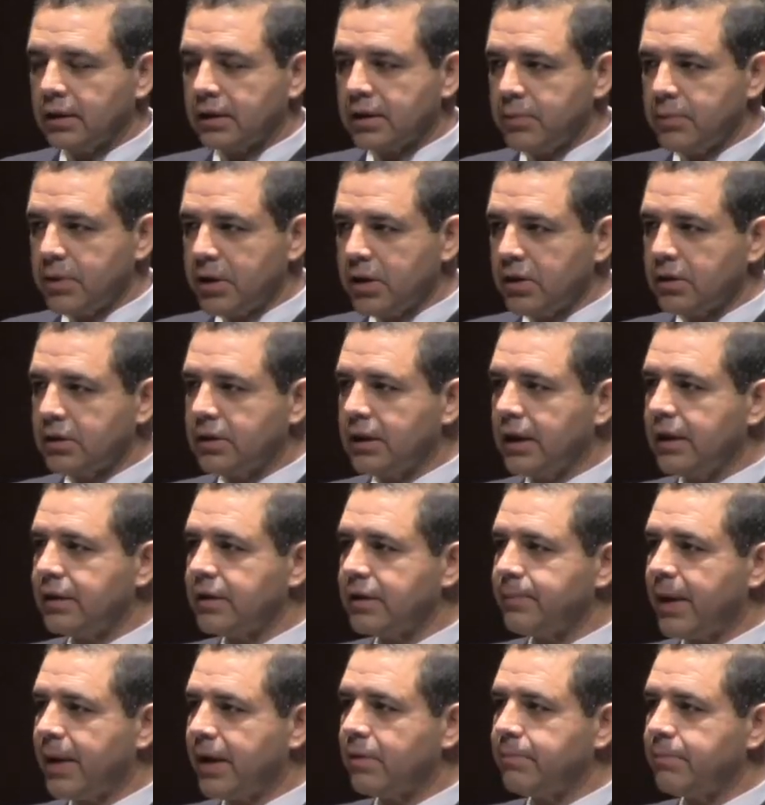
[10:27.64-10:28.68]
community
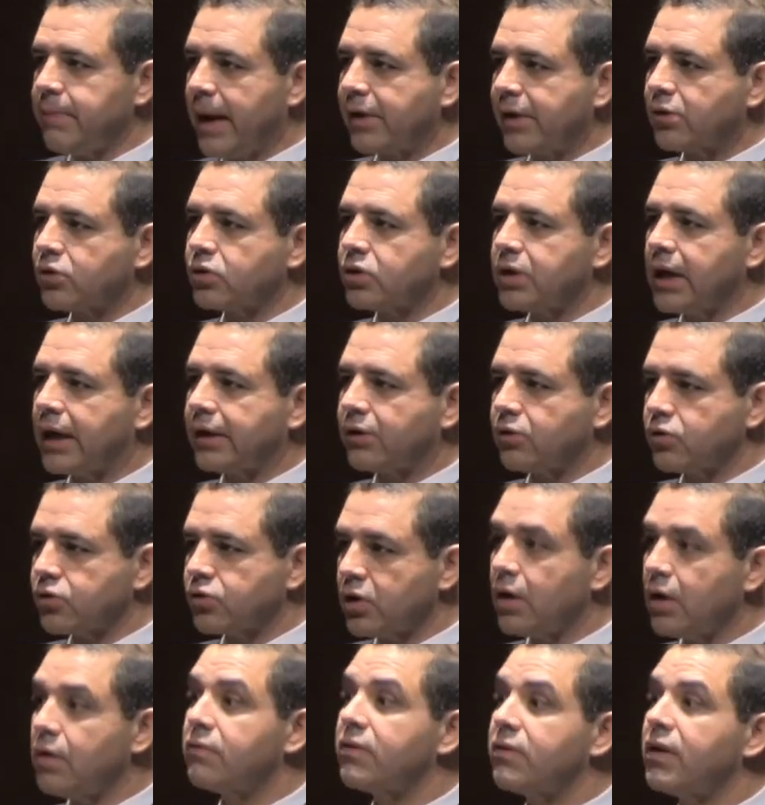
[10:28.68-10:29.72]
independent bankers like
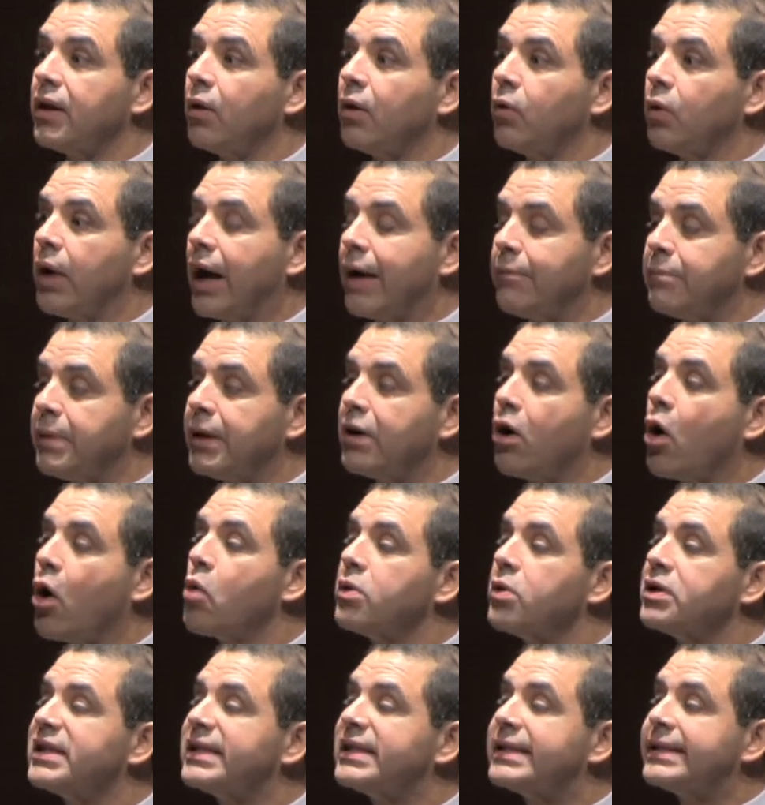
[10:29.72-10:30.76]
yourself that have been
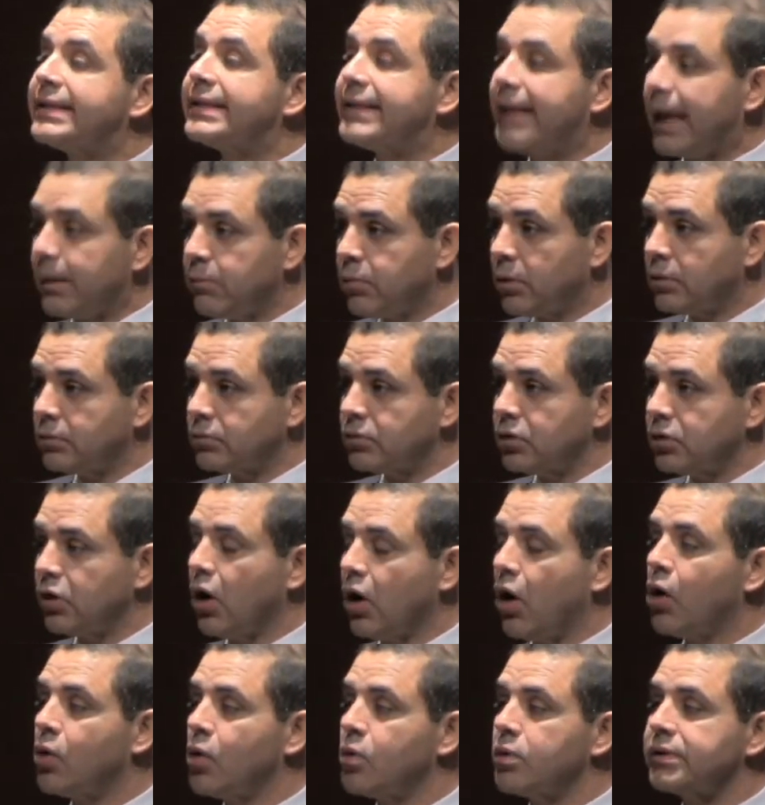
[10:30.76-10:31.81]
always stable. You
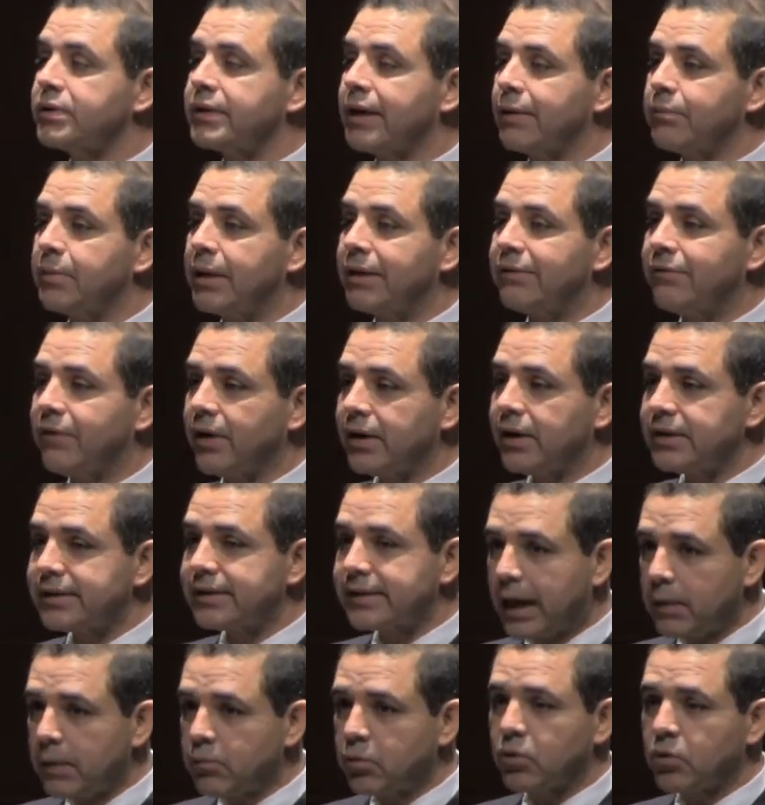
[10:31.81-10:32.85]
always have been very
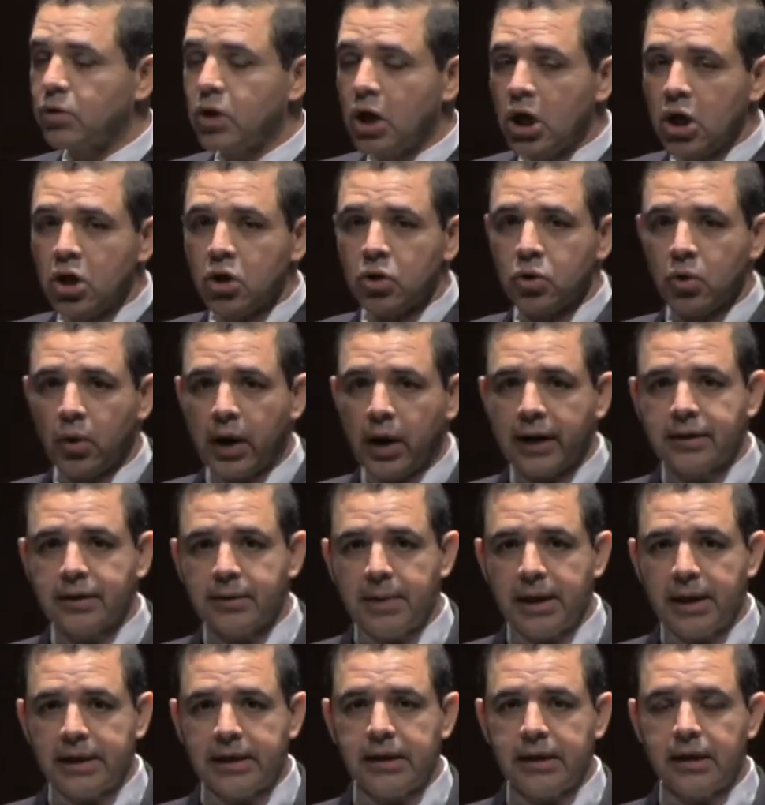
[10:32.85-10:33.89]
stable throughout
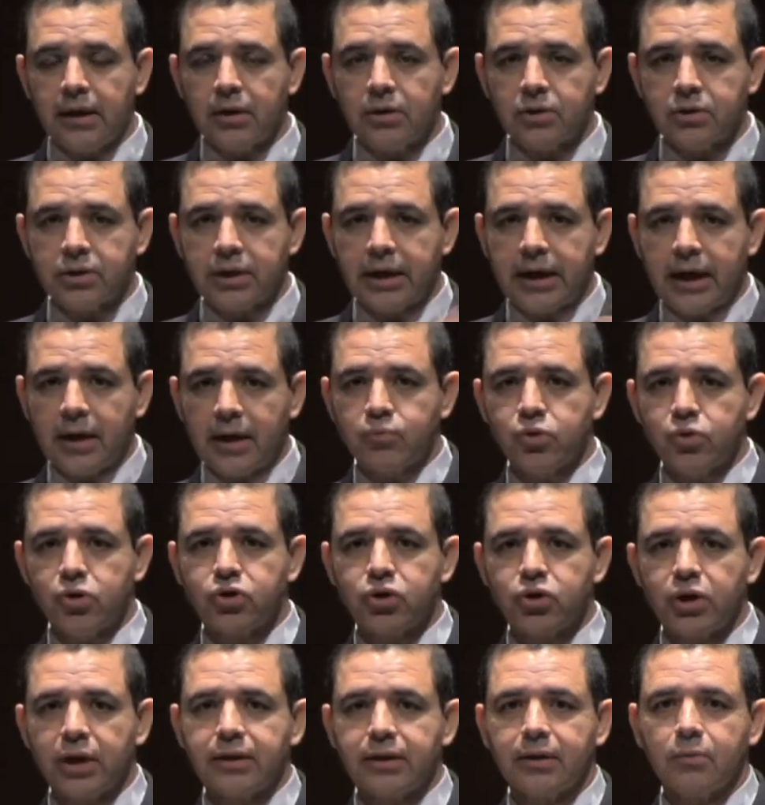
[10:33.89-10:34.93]
the many years, and I
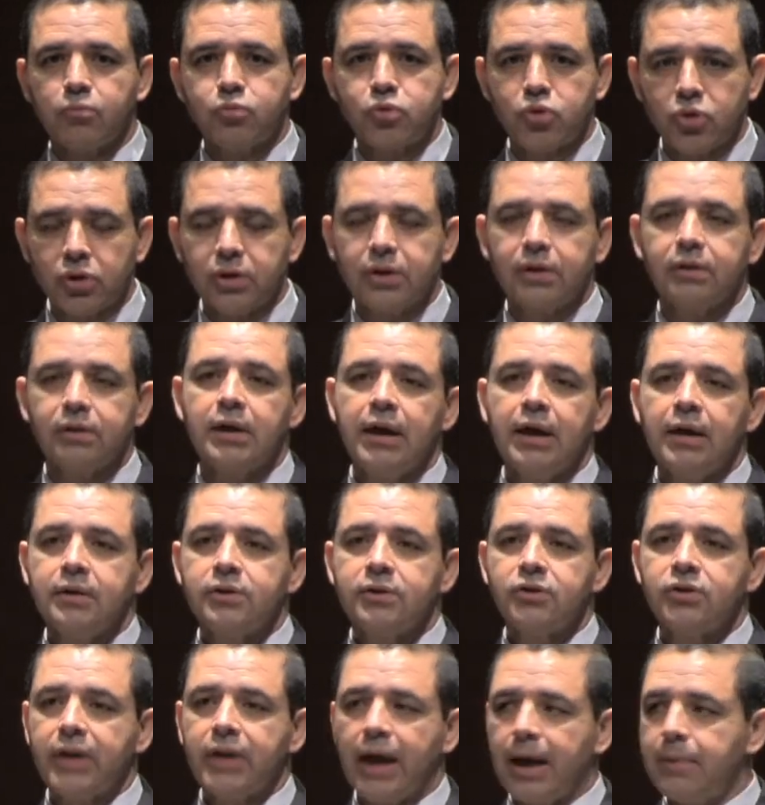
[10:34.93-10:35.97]
appreciate the
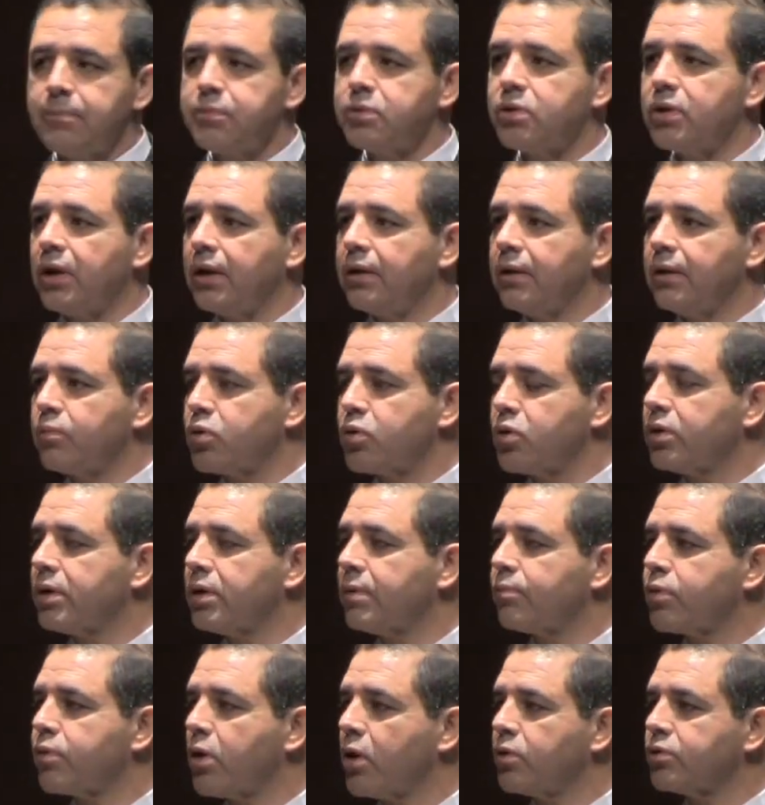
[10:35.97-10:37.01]
prudent steps and the
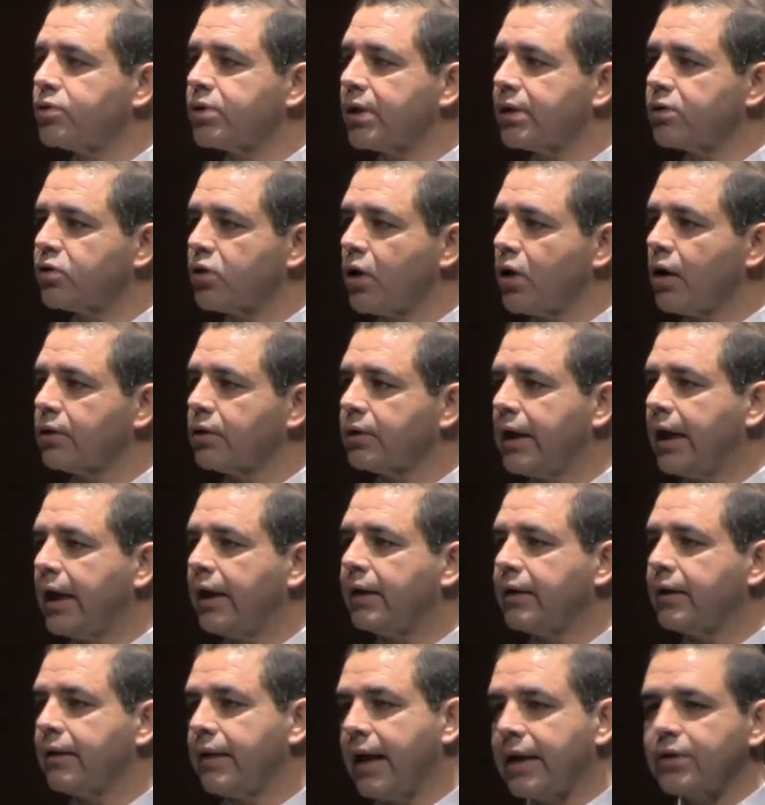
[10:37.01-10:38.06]
prudent approach that y'all
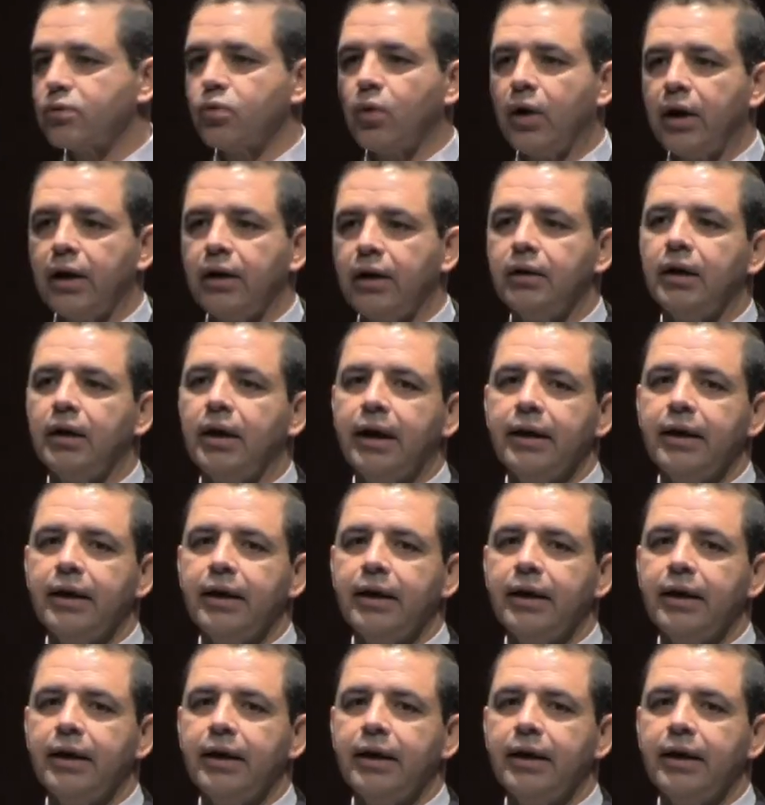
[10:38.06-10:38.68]
take, and that's why